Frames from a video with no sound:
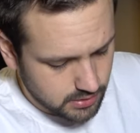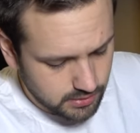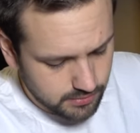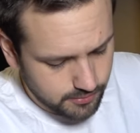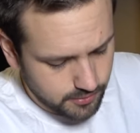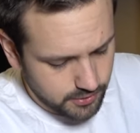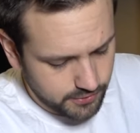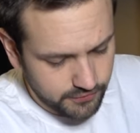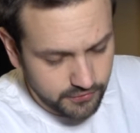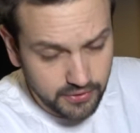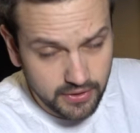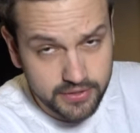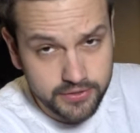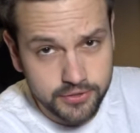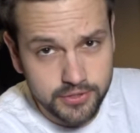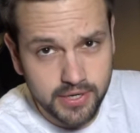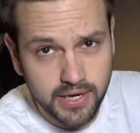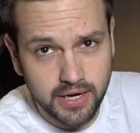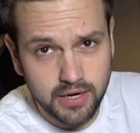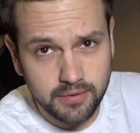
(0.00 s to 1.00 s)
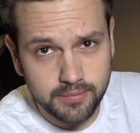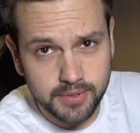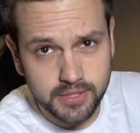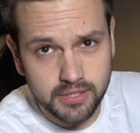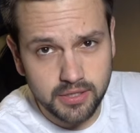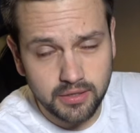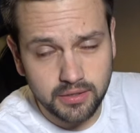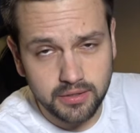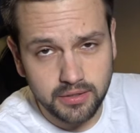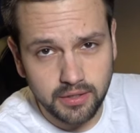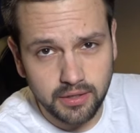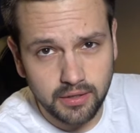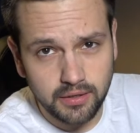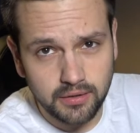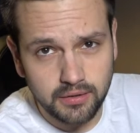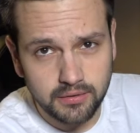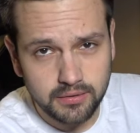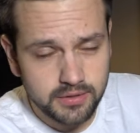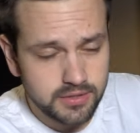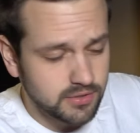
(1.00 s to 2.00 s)
I wonder if you guys are tired of me talking yet.
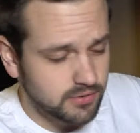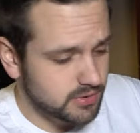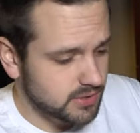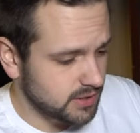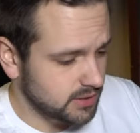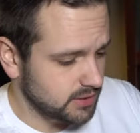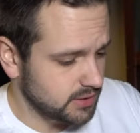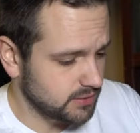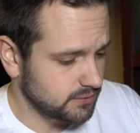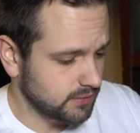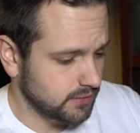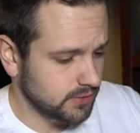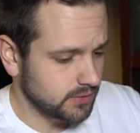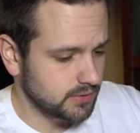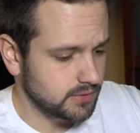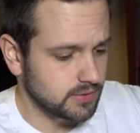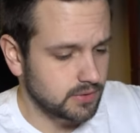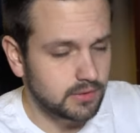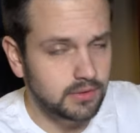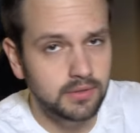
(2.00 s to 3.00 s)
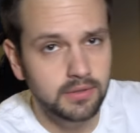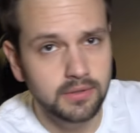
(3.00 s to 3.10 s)
Let's go take these photos.